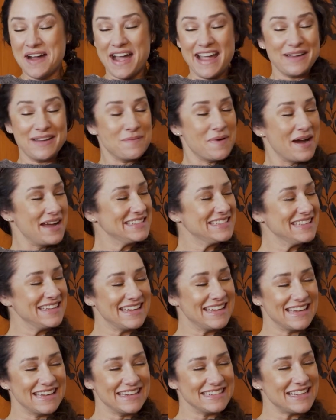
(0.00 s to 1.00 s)
I
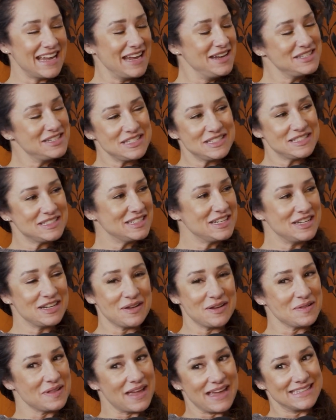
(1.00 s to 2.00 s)
wasn't. I just,
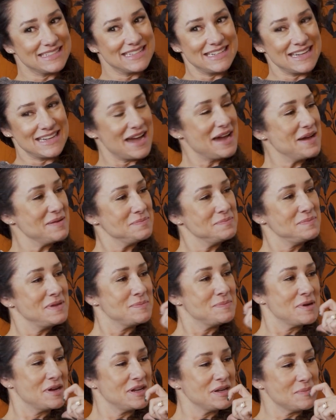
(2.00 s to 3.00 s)
like to not
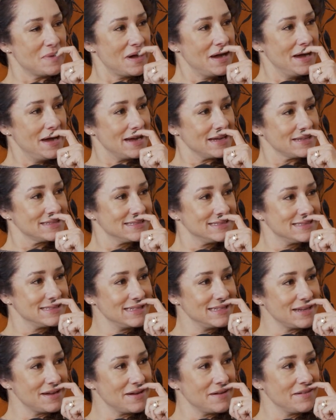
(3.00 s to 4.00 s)
be put in a box,
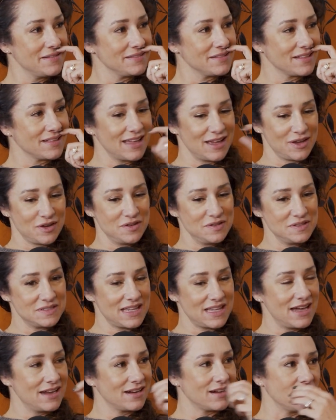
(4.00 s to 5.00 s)
and they're like, who's
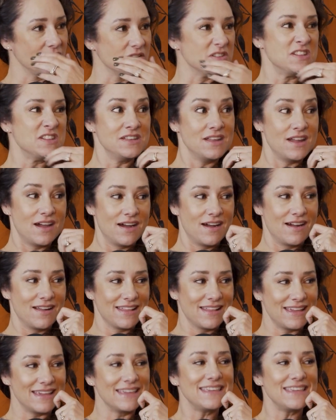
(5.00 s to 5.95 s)
that girl? Gnarly.